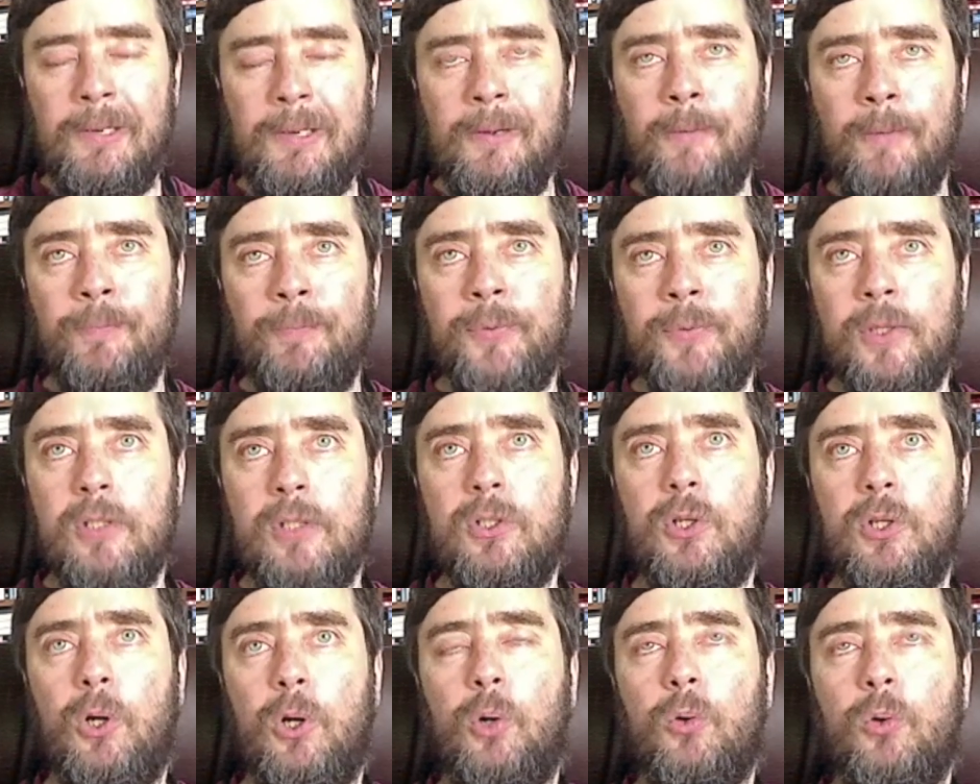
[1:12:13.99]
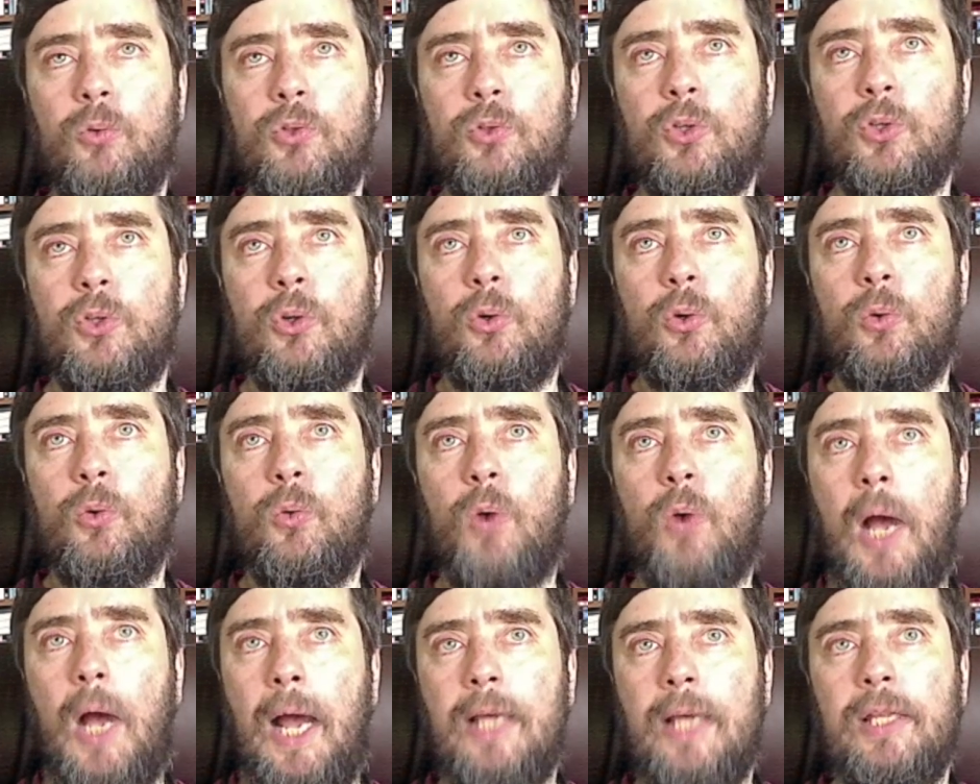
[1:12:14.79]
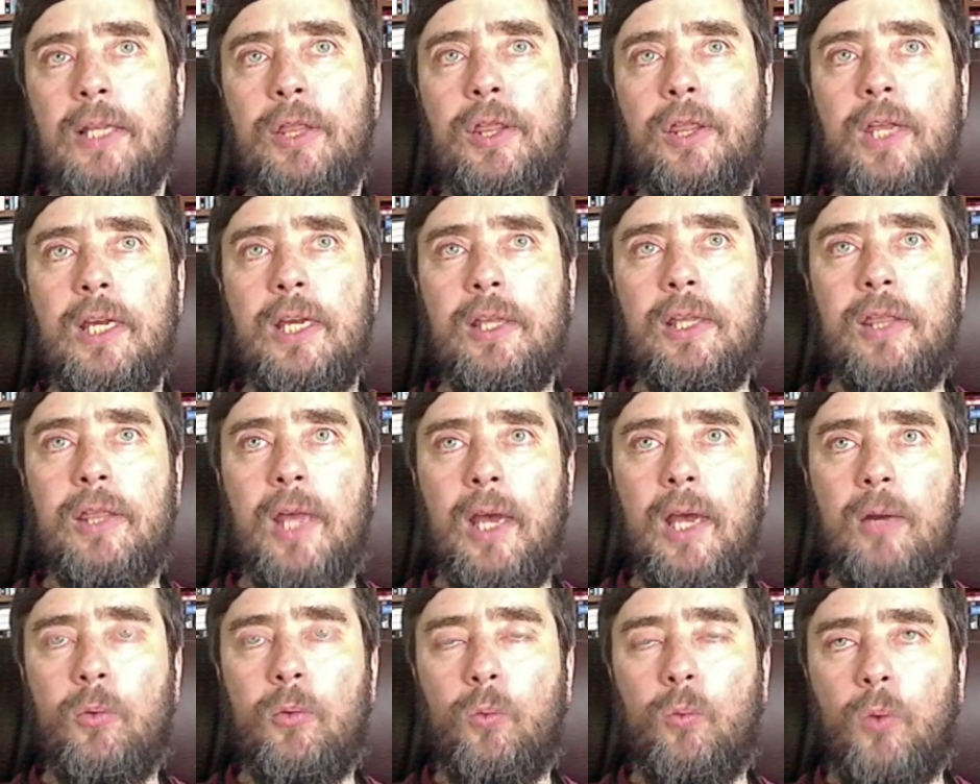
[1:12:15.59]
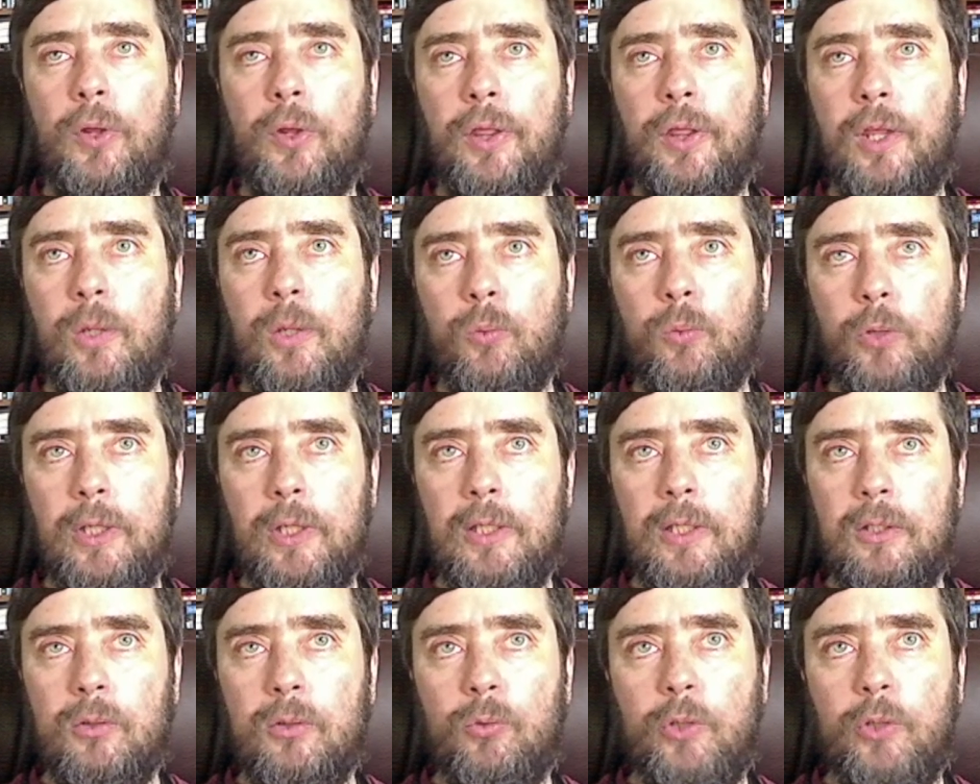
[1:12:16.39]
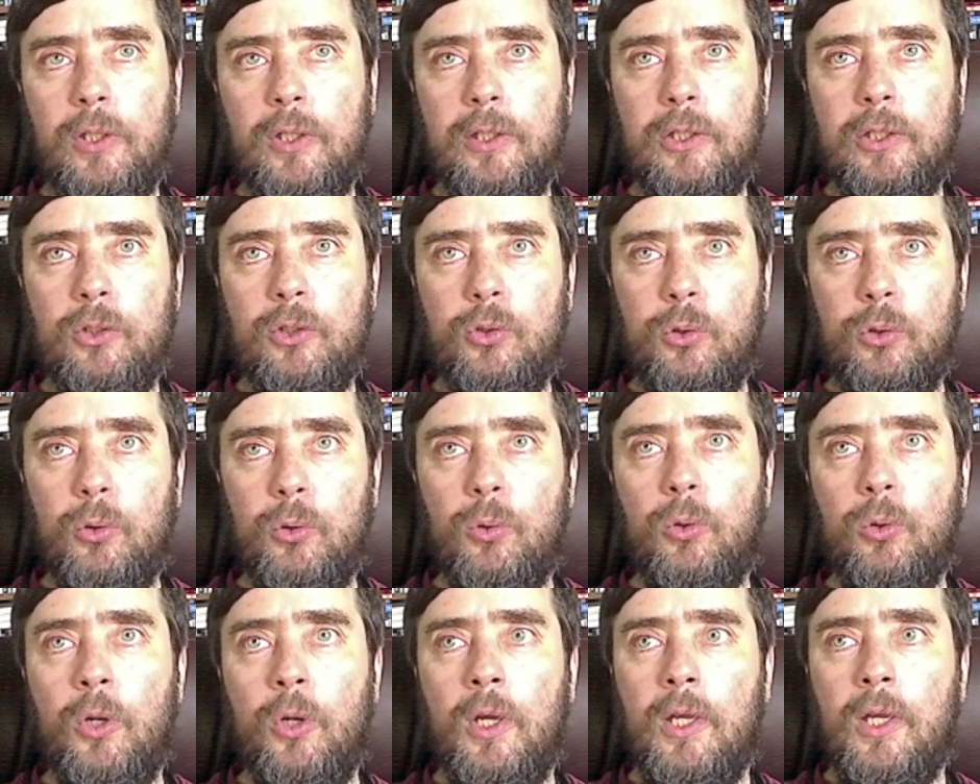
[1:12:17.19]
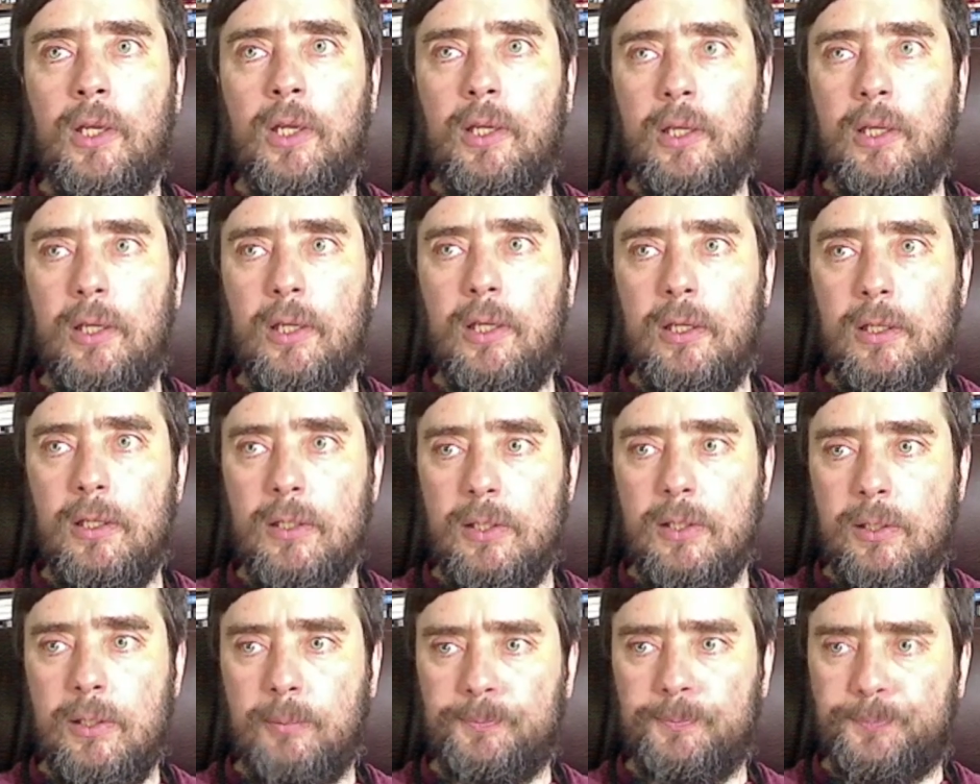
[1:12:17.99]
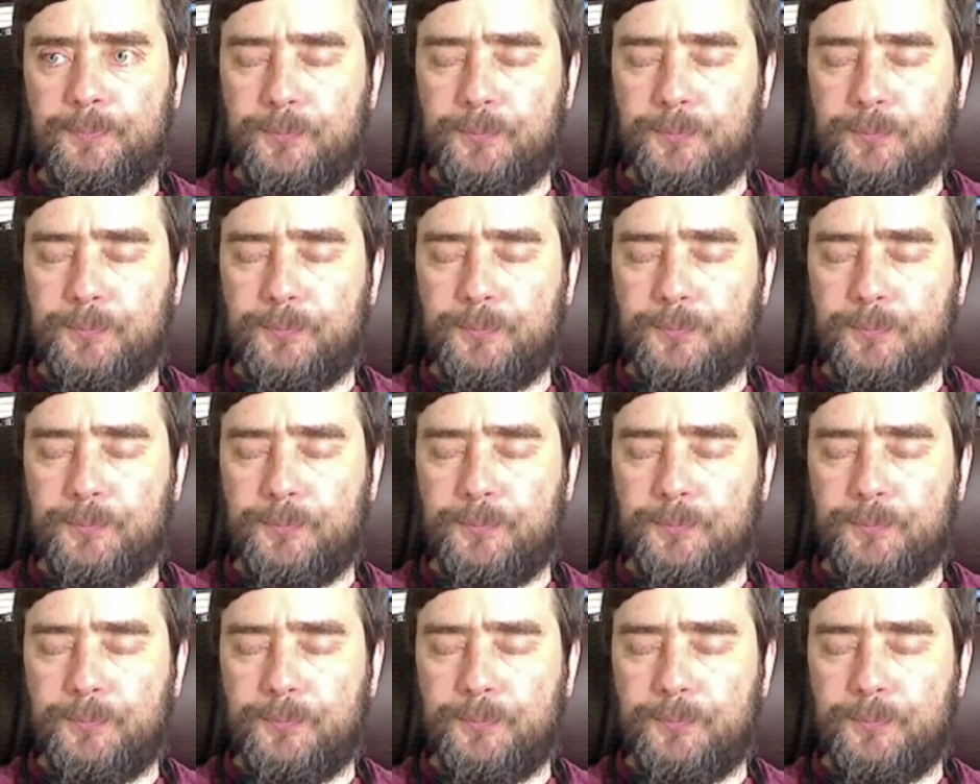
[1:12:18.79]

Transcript: Yeah. So, so I think that one thing we need to really do is